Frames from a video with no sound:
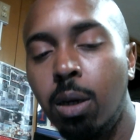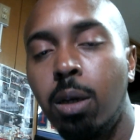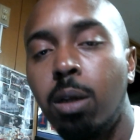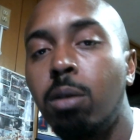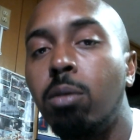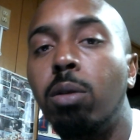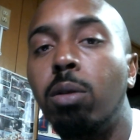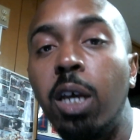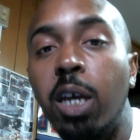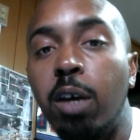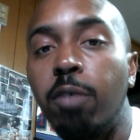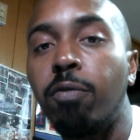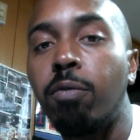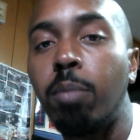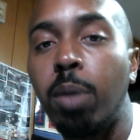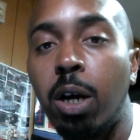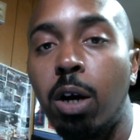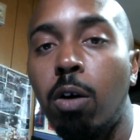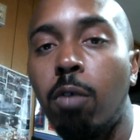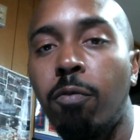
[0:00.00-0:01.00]
You leave from
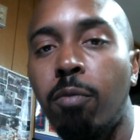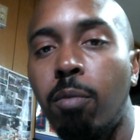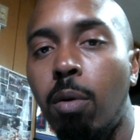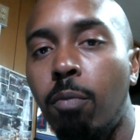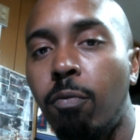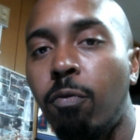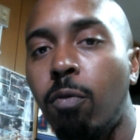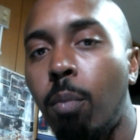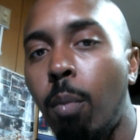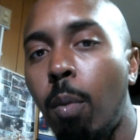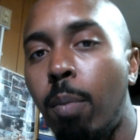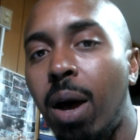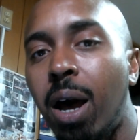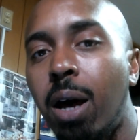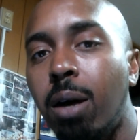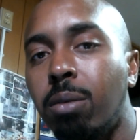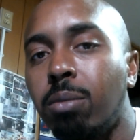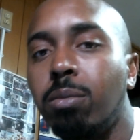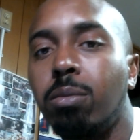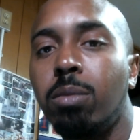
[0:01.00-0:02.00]
here from
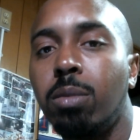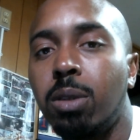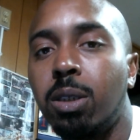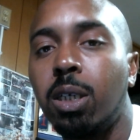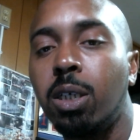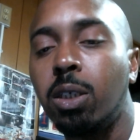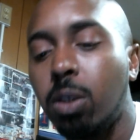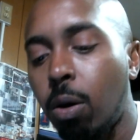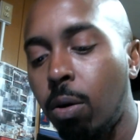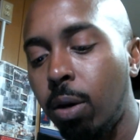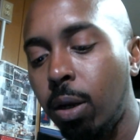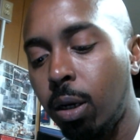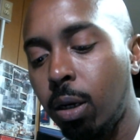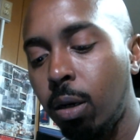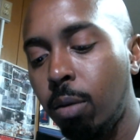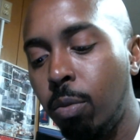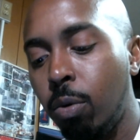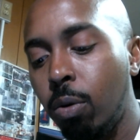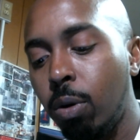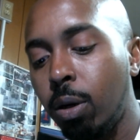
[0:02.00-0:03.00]
about 6:30 in the
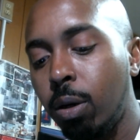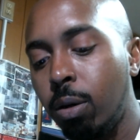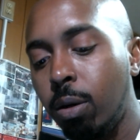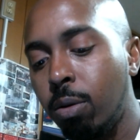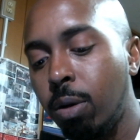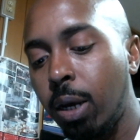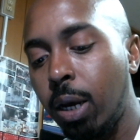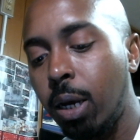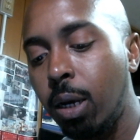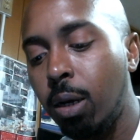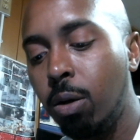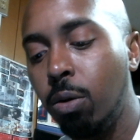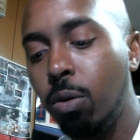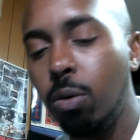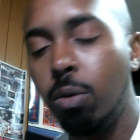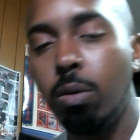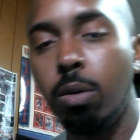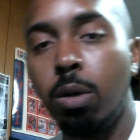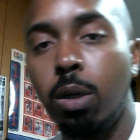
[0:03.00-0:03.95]
morning. Okay, cool.